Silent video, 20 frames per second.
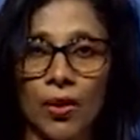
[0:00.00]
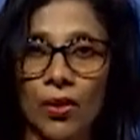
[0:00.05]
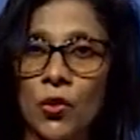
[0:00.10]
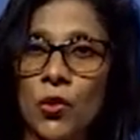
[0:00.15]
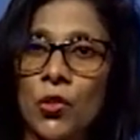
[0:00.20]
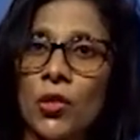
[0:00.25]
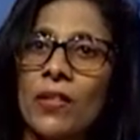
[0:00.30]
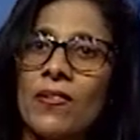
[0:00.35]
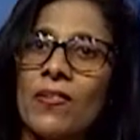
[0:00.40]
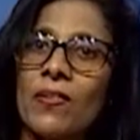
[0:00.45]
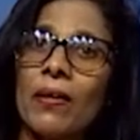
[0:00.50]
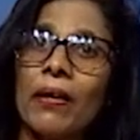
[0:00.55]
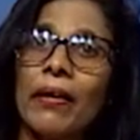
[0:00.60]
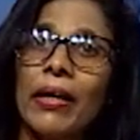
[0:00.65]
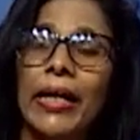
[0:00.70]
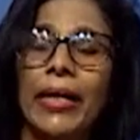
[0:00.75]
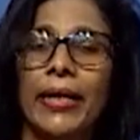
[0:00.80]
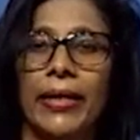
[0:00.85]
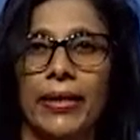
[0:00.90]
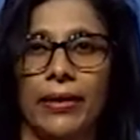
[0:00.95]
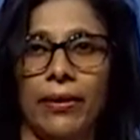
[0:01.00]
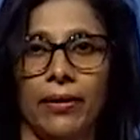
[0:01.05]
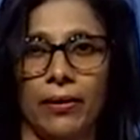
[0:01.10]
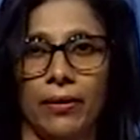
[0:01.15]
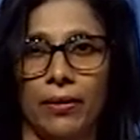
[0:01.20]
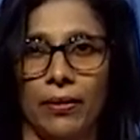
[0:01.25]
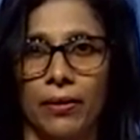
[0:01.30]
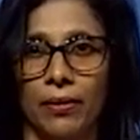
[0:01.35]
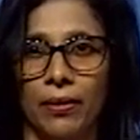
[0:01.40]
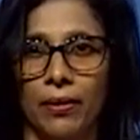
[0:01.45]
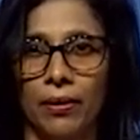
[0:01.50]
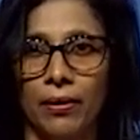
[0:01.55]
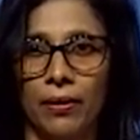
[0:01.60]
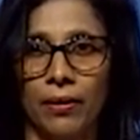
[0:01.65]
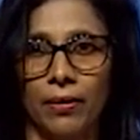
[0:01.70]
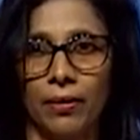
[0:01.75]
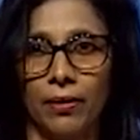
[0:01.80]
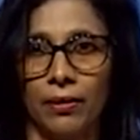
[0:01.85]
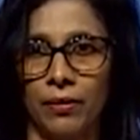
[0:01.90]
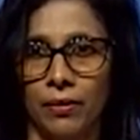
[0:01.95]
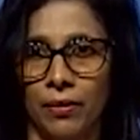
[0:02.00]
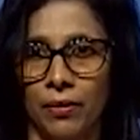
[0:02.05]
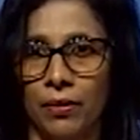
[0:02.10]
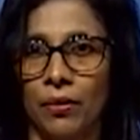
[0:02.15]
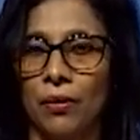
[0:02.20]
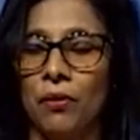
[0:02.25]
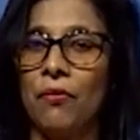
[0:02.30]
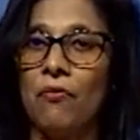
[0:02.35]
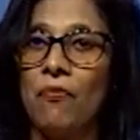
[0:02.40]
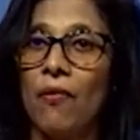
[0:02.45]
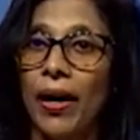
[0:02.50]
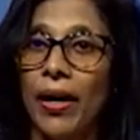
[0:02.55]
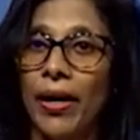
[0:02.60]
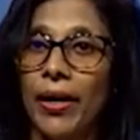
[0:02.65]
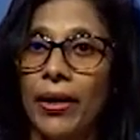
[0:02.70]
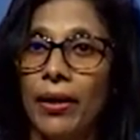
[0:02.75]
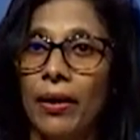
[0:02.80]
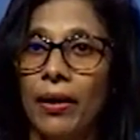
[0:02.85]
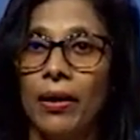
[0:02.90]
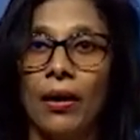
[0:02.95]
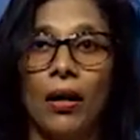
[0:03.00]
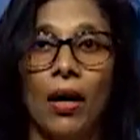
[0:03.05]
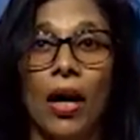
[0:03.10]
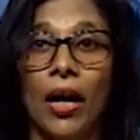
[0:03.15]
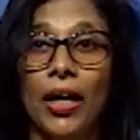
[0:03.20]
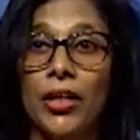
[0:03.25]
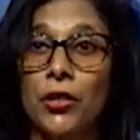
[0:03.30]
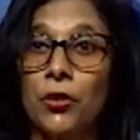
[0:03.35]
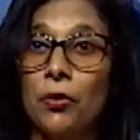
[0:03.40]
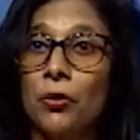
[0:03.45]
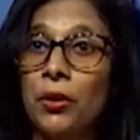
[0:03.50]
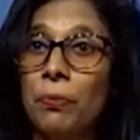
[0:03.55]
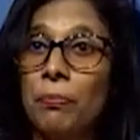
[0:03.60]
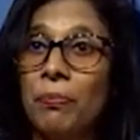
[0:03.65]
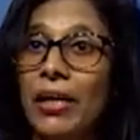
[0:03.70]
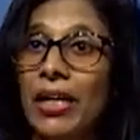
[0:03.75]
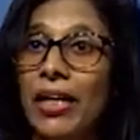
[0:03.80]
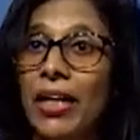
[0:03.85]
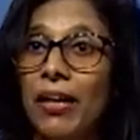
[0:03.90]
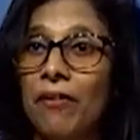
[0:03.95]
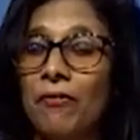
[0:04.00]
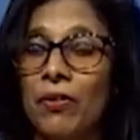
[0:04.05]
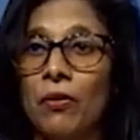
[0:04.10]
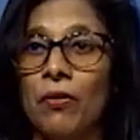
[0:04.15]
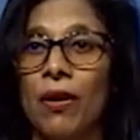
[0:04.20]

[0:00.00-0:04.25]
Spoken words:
She is greedy. Why? I don't believe you